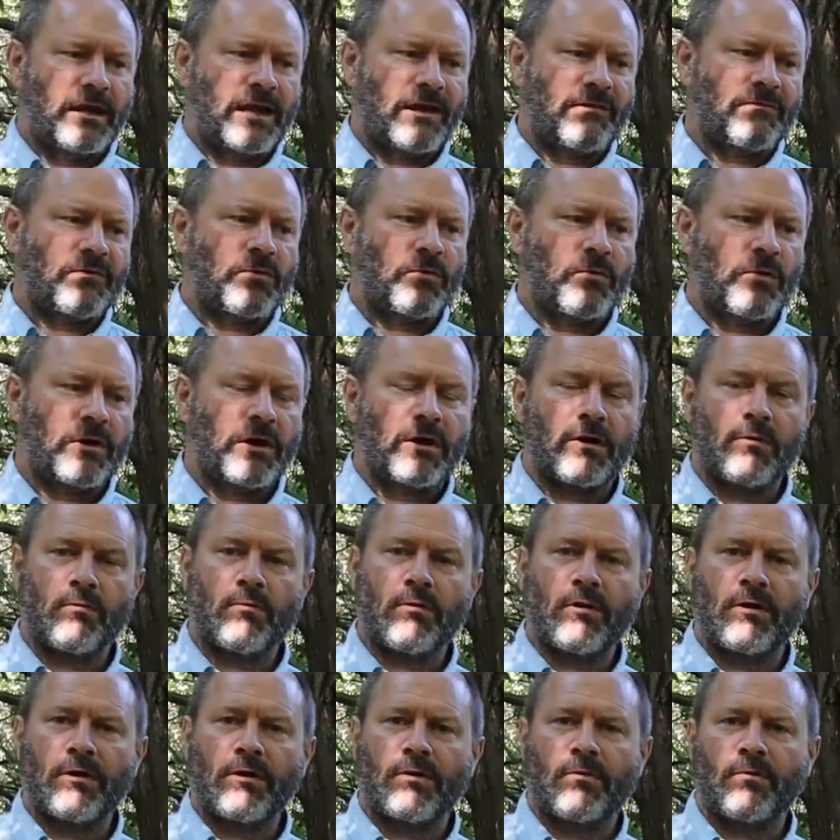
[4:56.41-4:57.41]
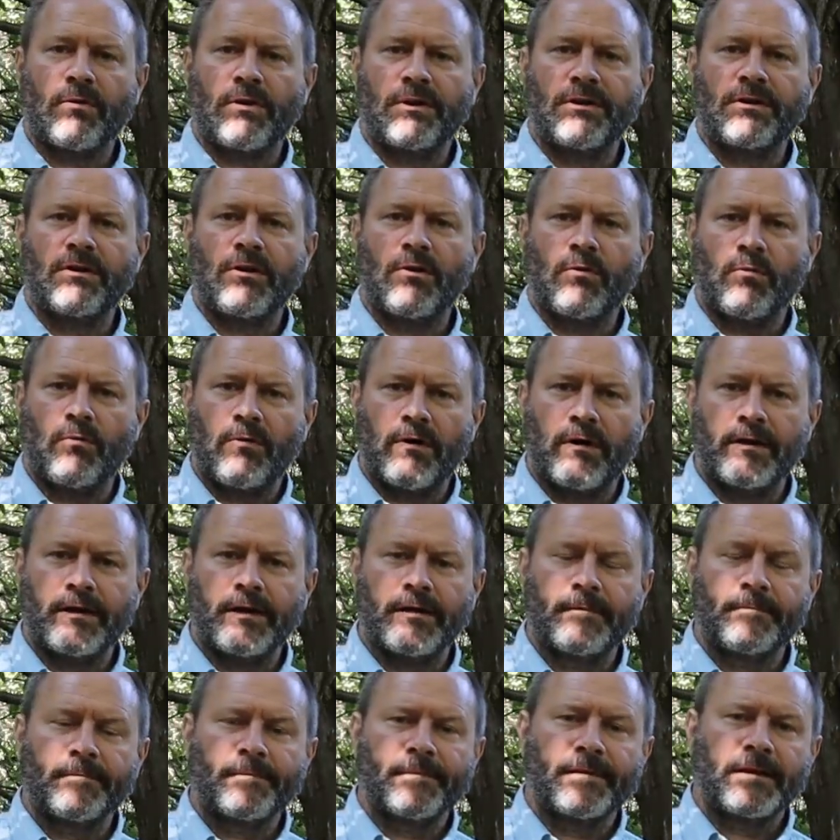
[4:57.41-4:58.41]
everywhere where you don't want
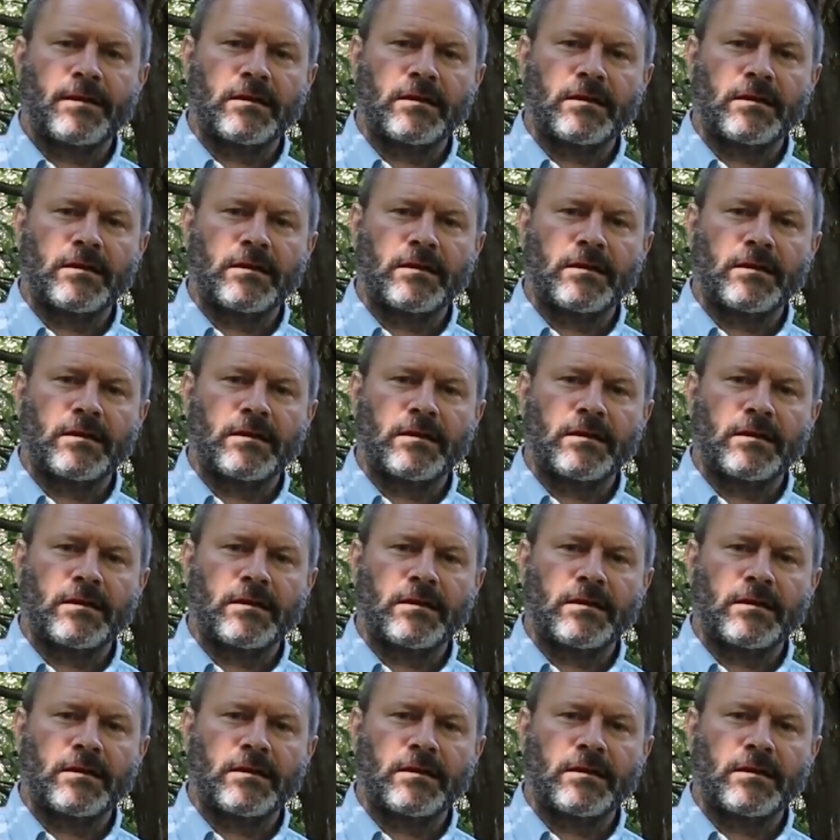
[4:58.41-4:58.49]
it.